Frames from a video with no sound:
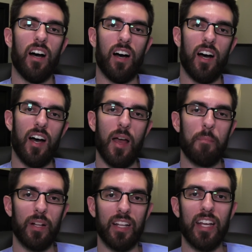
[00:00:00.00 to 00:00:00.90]
Uh,
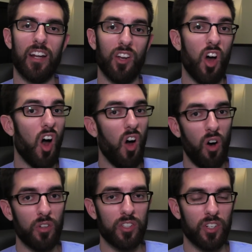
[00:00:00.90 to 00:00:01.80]
I plan on
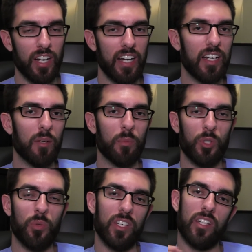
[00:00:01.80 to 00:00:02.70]
alternating
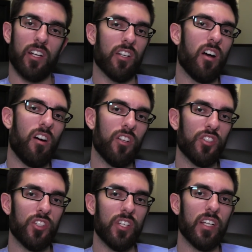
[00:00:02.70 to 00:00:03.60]
between
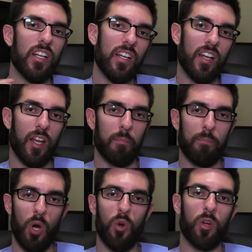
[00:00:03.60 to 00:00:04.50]
technology
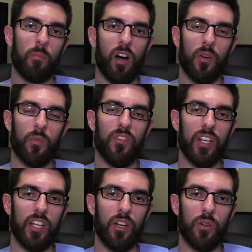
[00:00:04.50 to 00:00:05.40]
and Pokemon
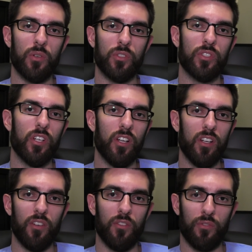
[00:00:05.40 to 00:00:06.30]
videos
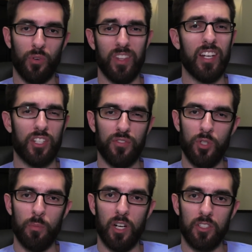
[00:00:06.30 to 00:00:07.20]
for the next
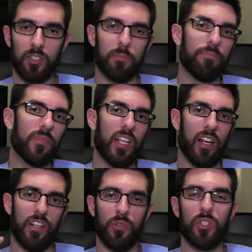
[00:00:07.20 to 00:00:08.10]
few months. And
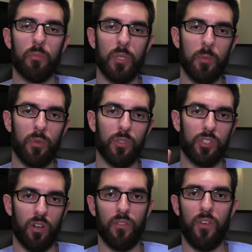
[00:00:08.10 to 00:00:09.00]
I know some people
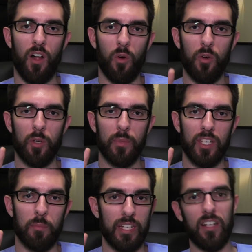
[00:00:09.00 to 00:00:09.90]
started following
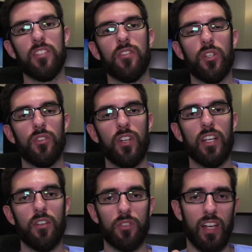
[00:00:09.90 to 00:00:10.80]
me because of those
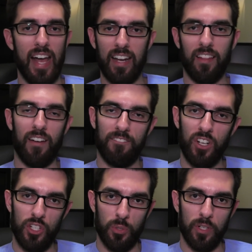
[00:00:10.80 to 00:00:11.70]
videos. I had a lot of
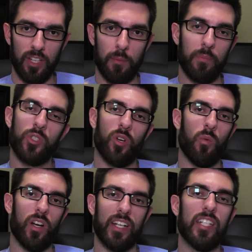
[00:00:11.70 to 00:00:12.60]
fun doing them, so I
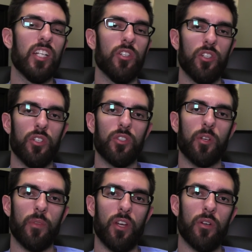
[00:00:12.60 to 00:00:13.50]
want to continue to do
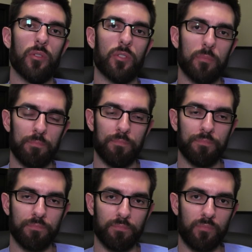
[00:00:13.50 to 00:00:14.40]
some of those.
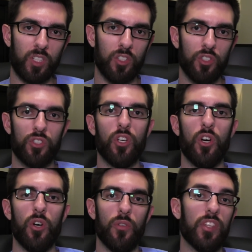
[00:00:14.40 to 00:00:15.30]

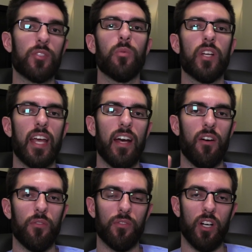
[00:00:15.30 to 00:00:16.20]
So this will
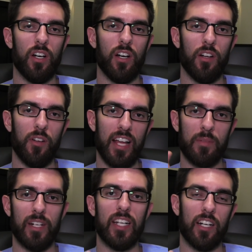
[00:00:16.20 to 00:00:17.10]
count uh,
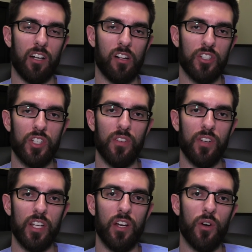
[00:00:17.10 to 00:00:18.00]
as my technology
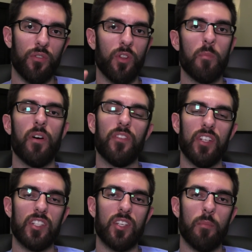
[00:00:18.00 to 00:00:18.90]
video for the month
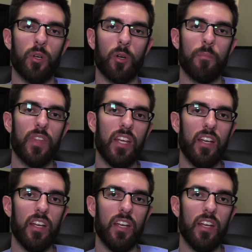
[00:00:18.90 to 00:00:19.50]
of December.